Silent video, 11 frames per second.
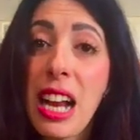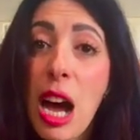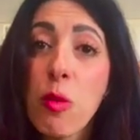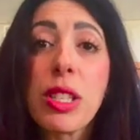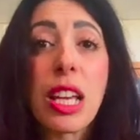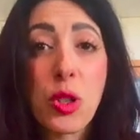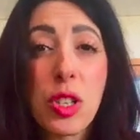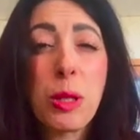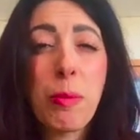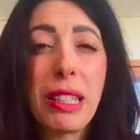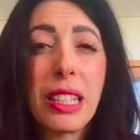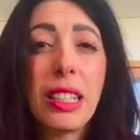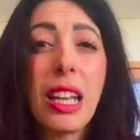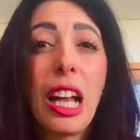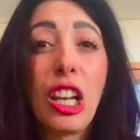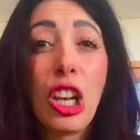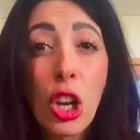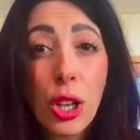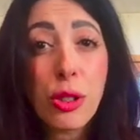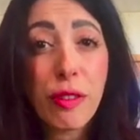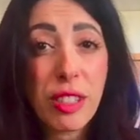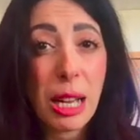I was actually spending a
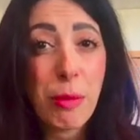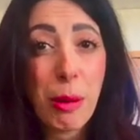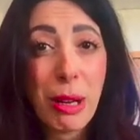lot of time by